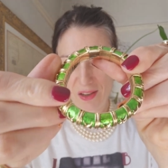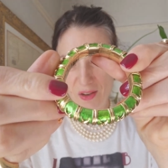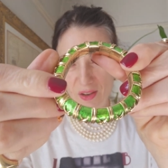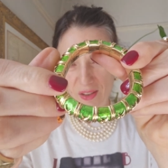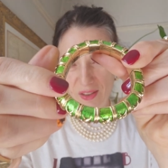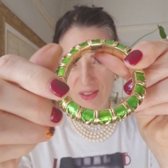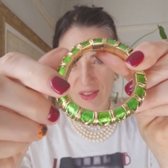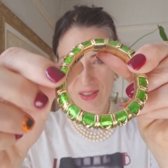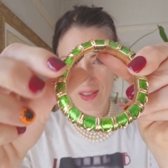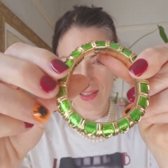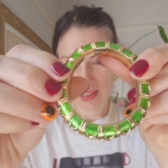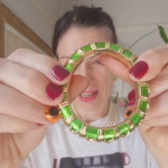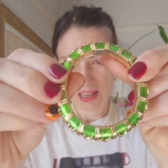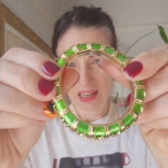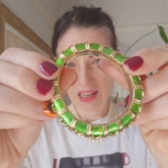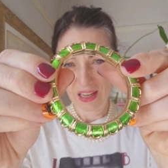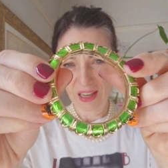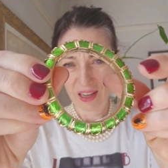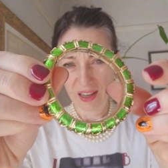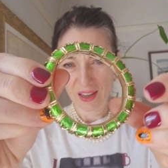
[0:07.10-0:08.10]
you can
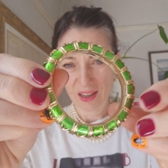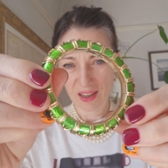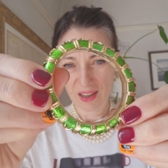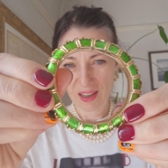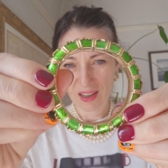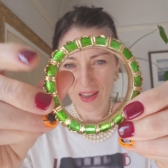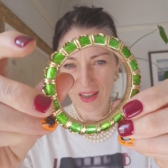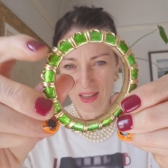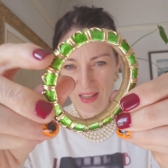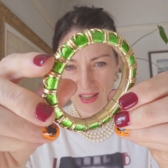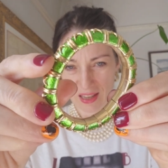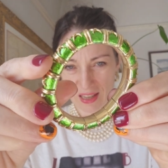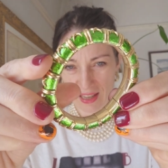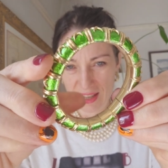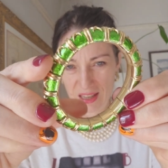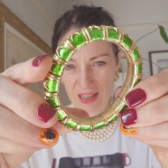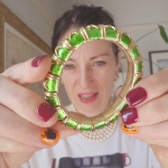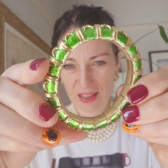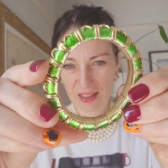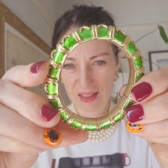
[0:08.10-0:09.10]
see,
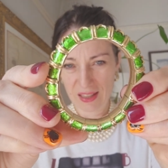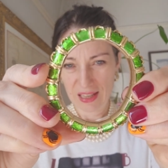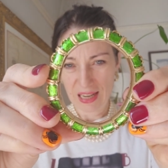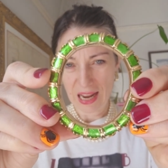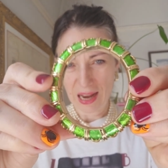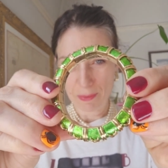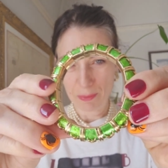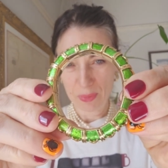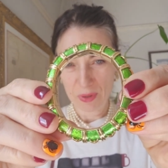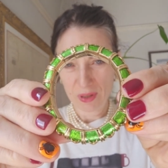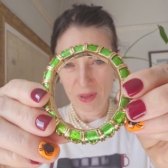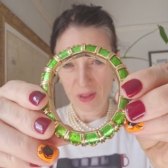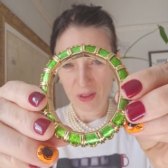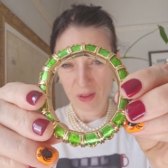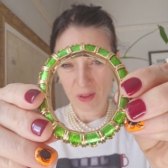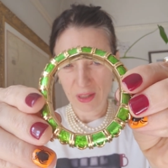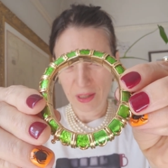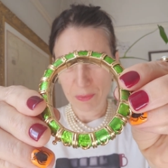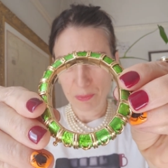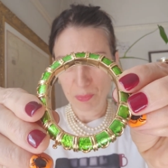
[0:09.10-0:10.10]
it's an
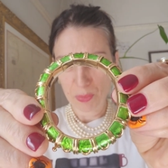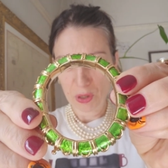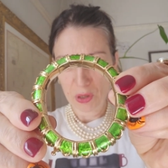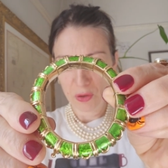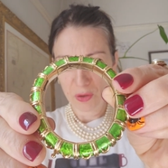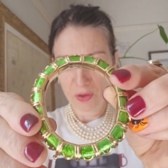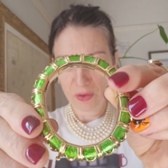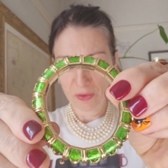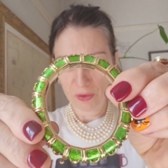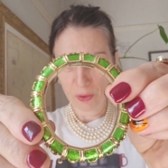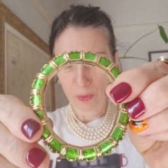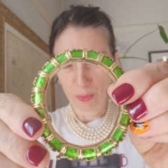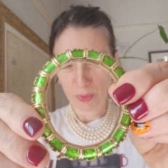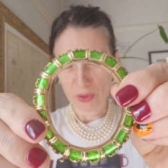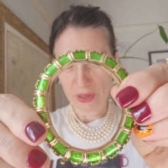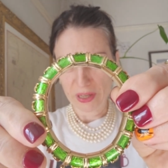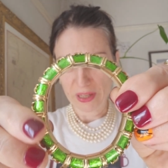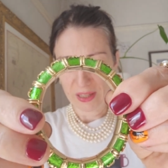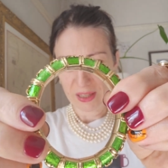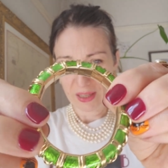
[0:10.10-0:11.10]
absolutely beautiful
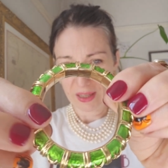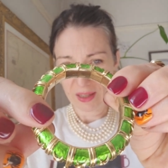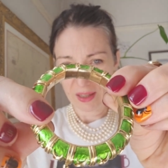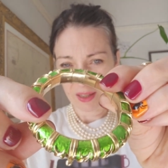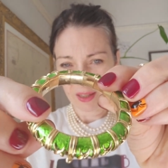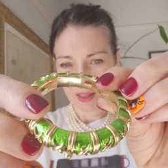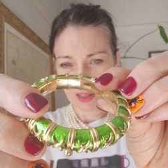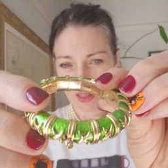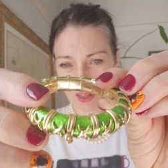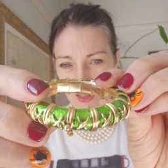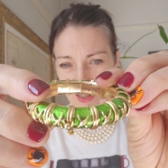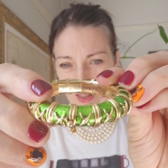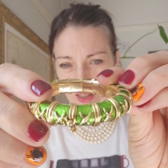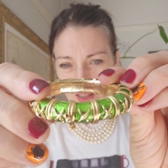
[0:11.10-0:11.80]
bracelet